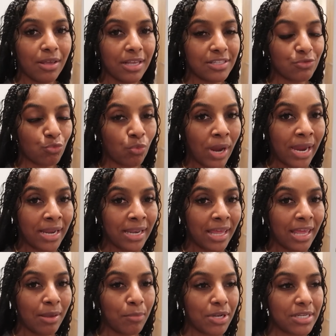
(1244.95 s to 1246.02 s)
It's
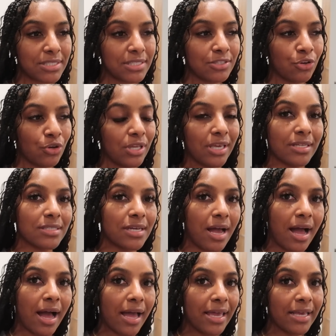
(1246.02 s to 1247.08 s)
raining but it's turning into
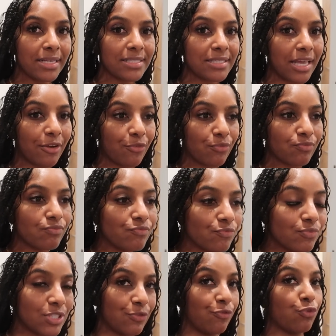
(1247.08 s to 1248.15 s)
ice, like
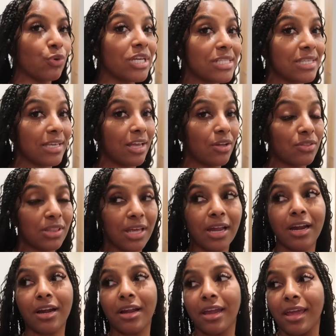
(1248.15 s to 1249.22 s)
it's freezing out
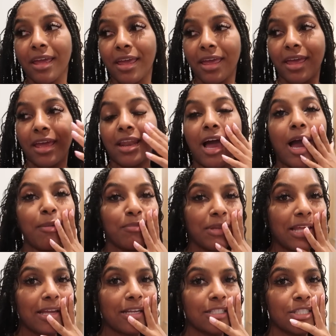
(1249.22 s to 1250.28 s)
there, and I'm
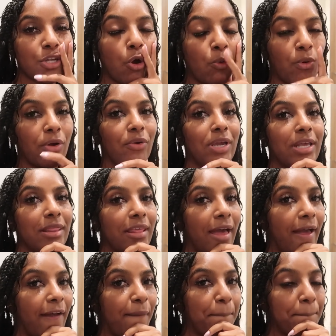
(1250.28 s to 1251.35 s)
like so worried
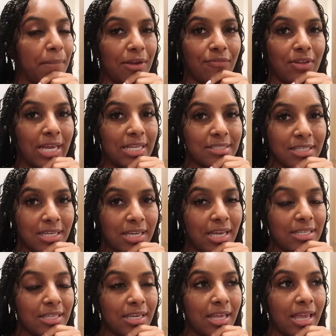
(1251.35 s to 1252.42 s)
that my flight is gonna
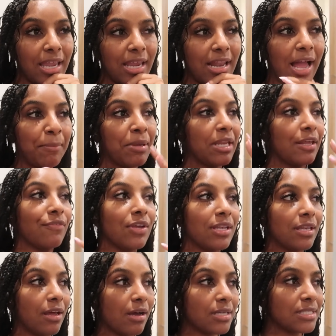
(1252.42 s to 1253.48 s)
get delayed. I mean, if
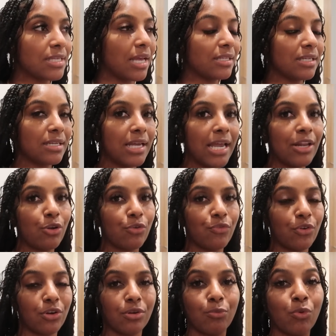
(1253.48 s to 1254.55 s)
it does get delayed or
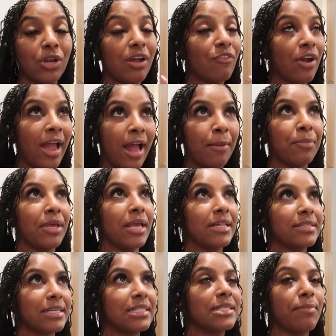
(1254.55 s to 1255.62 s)
for whatever
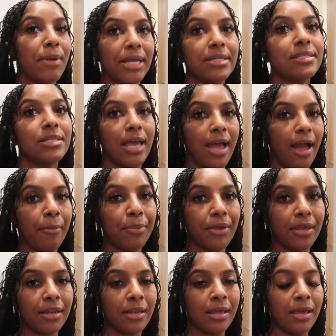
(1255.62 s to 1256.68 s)
happens, it's meant to
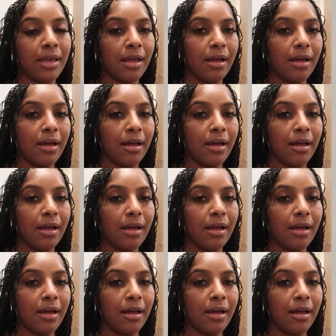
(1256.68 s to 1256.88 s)
happen.